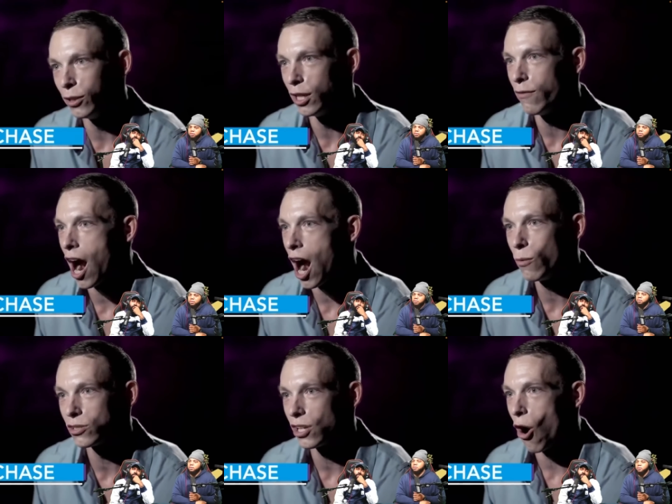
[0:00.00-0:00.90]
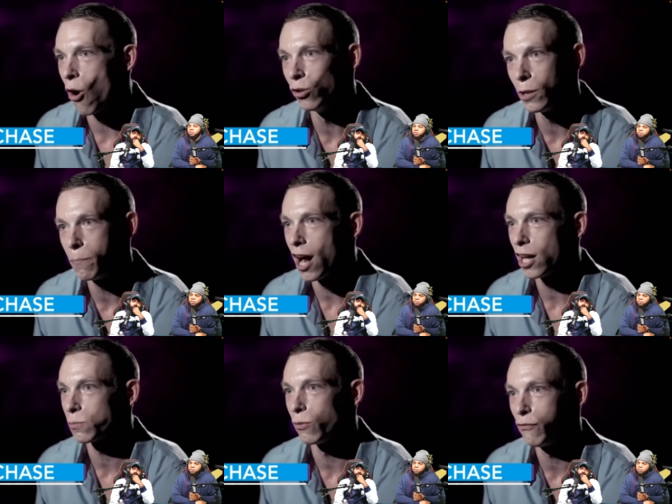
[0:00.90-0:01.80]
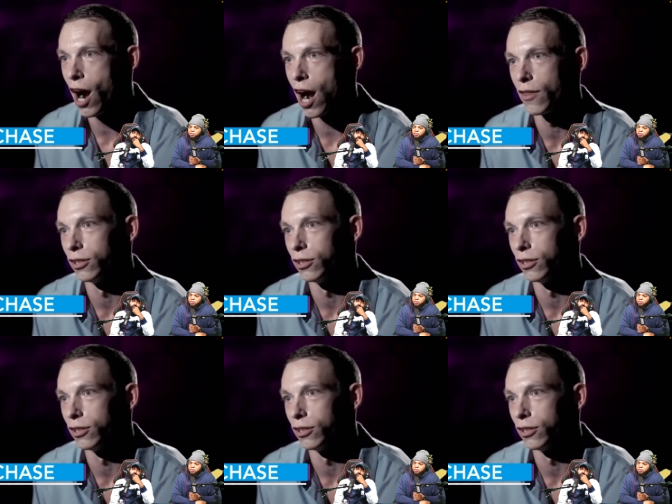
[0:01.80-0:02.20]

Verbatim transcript: me believe I was the only possible